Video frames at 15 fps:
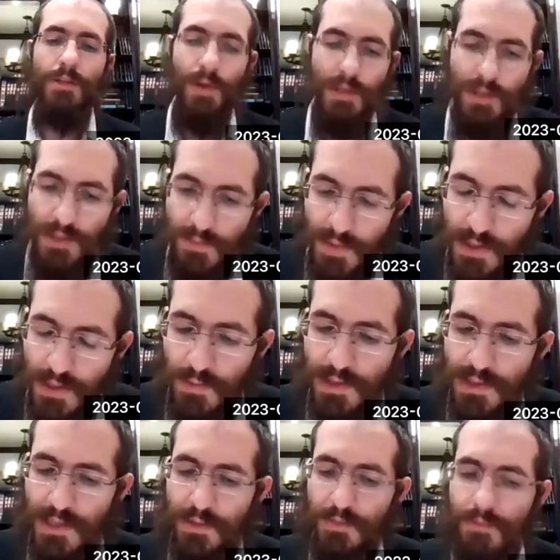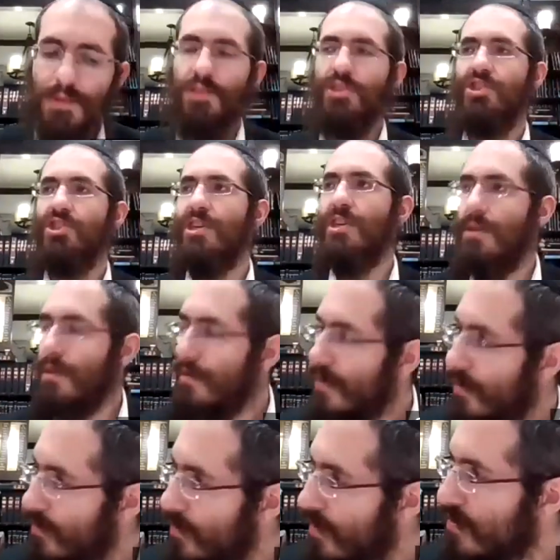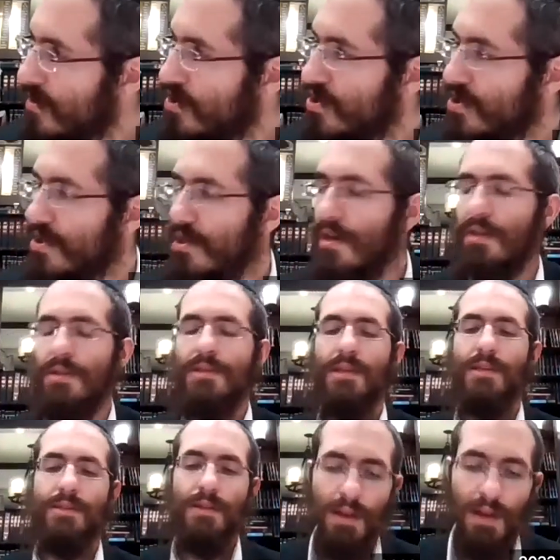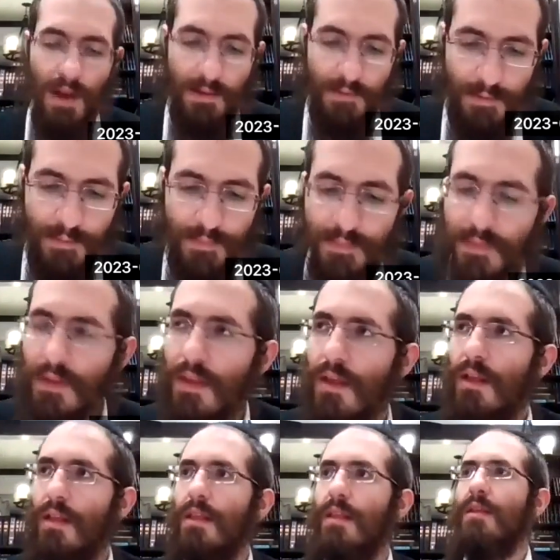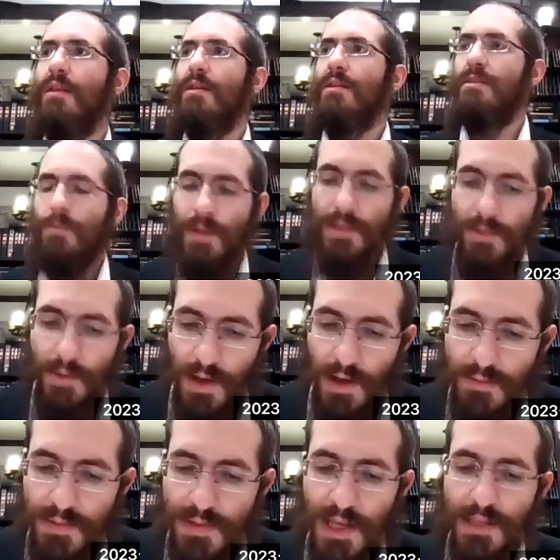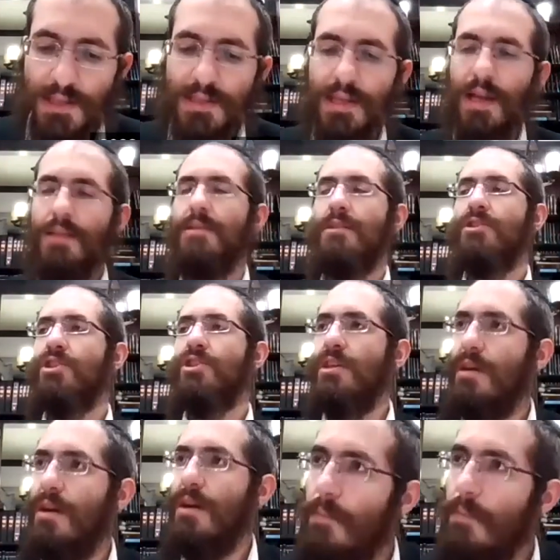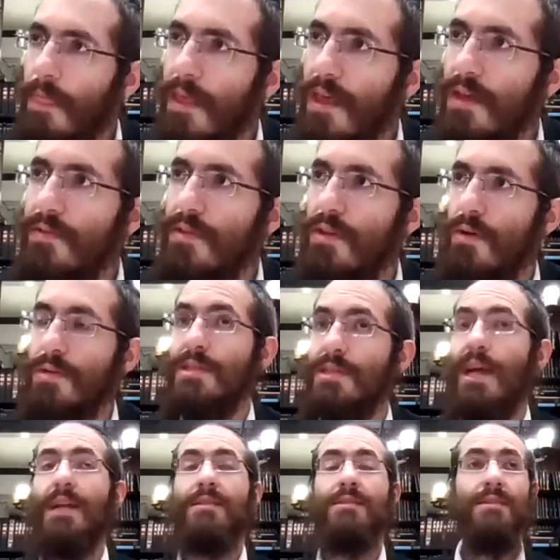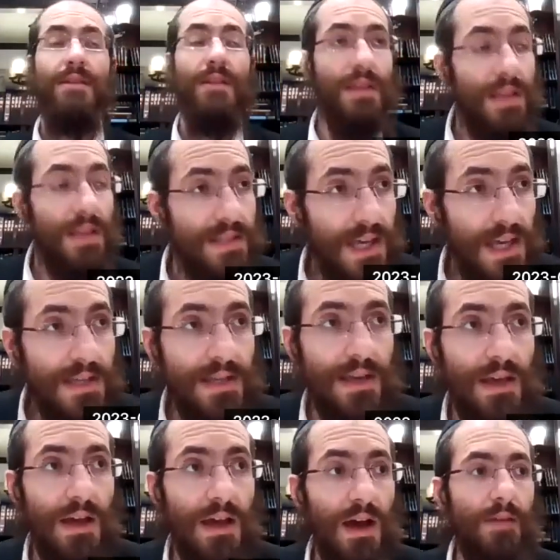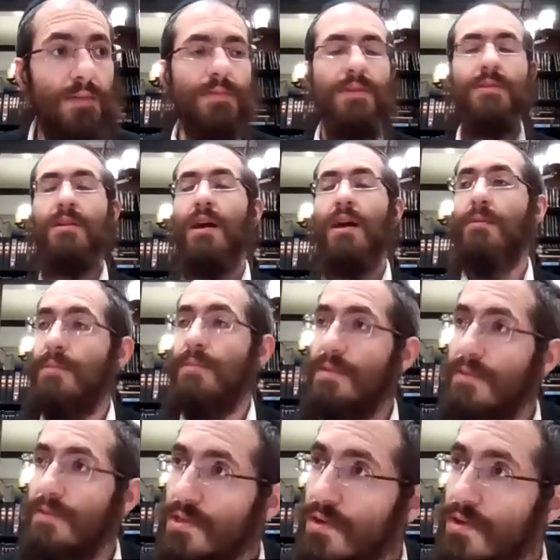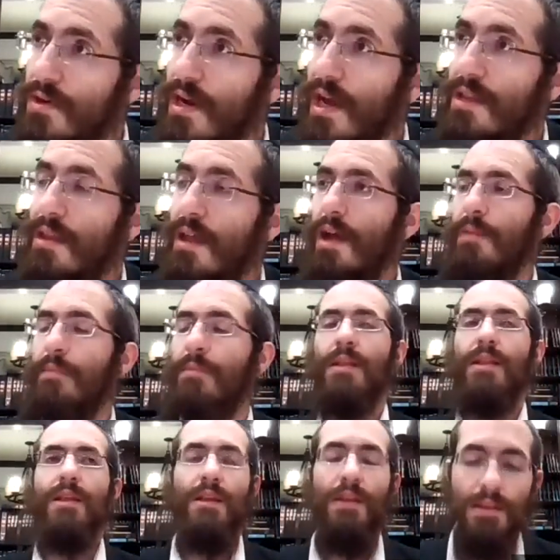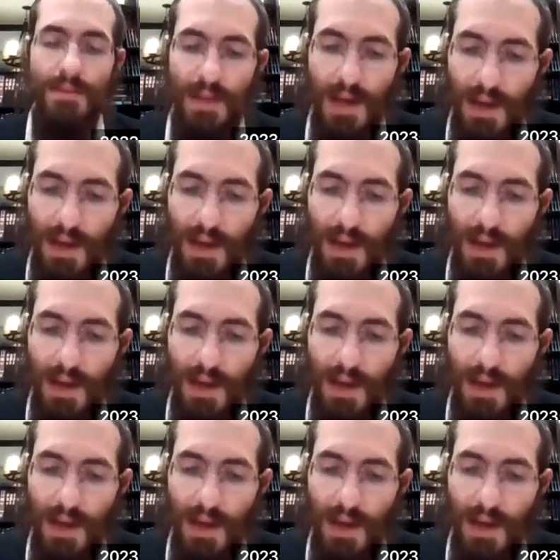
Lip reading: And Ashmashes means once it reaches Shkia, right? We know the Shkia and the Seisek Echavim. Once it becomes sunset, Shkia, even though it's not Seisek Echavim, Seisek Echavim is for sure nighttime.